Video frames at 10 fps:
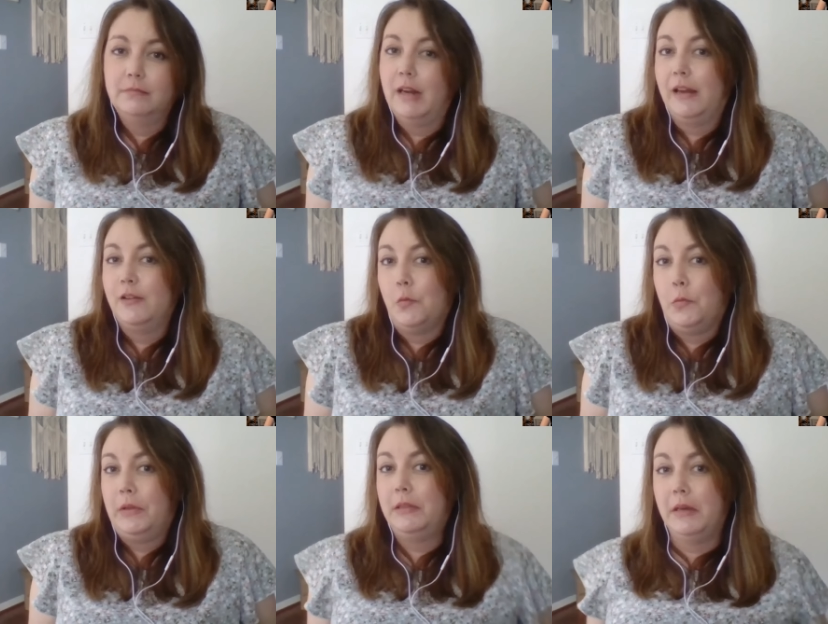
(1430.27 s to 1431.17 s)
not
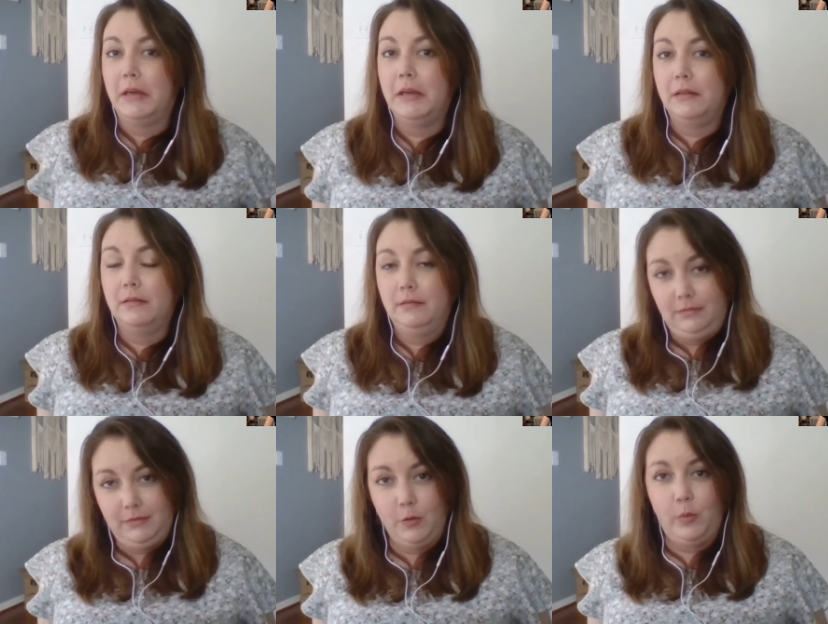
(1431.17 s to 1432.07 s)
knowing that
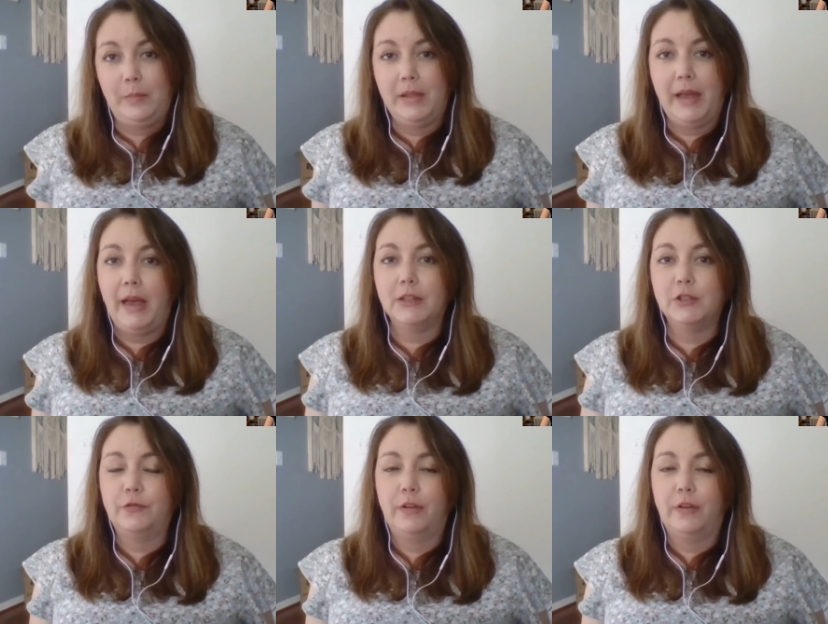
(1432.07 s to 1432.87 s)
the whiplash